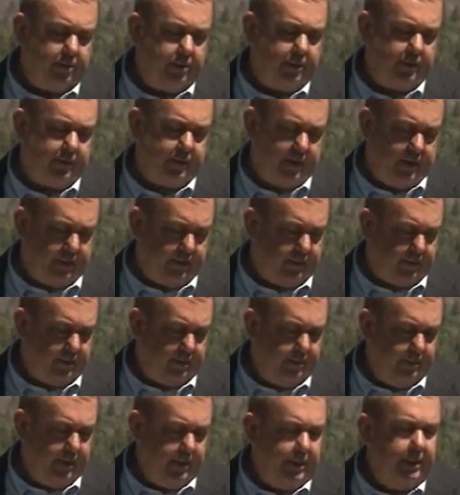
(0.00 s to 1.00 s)
to
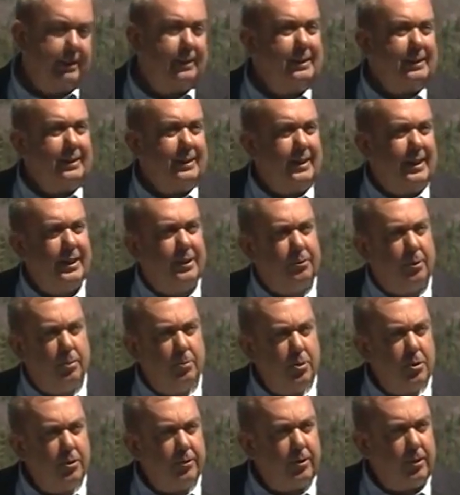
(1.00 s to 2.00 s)
assist in the
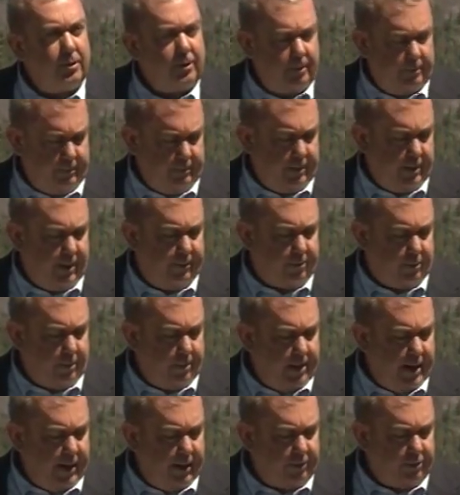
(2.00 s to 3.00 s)
removal of the
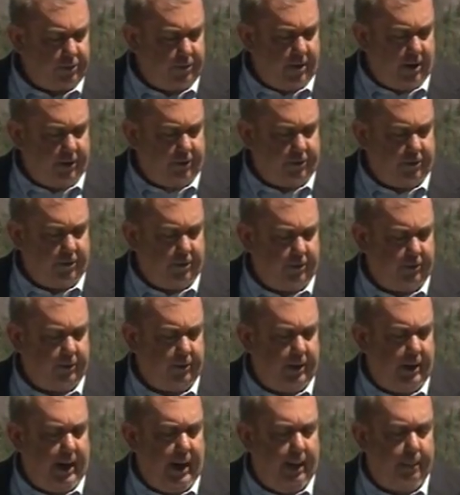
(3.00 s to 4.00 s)
remaining
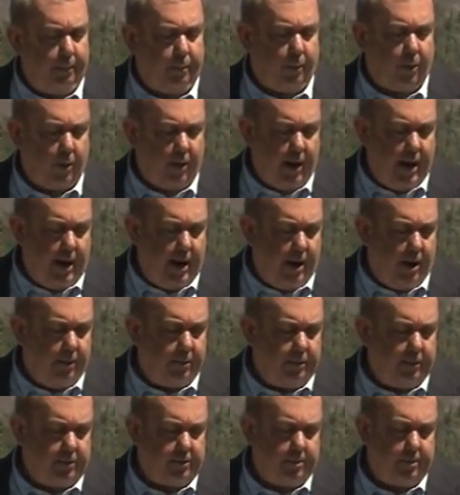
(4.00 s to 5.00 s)
structures and
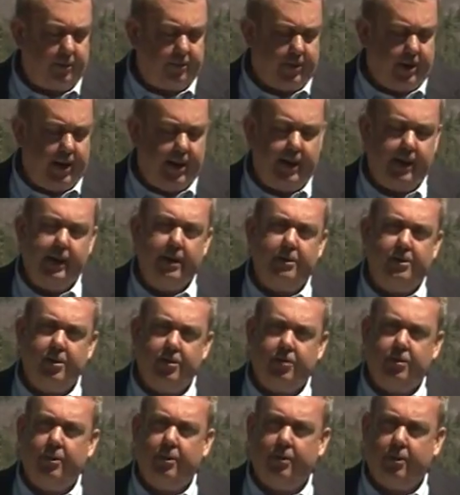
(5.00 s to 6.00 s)
proud to provide an
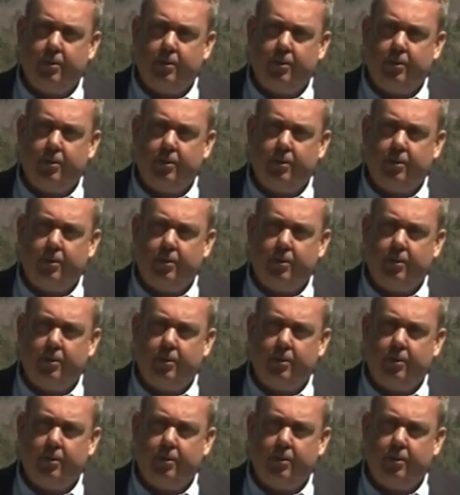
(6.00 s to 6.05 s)
additional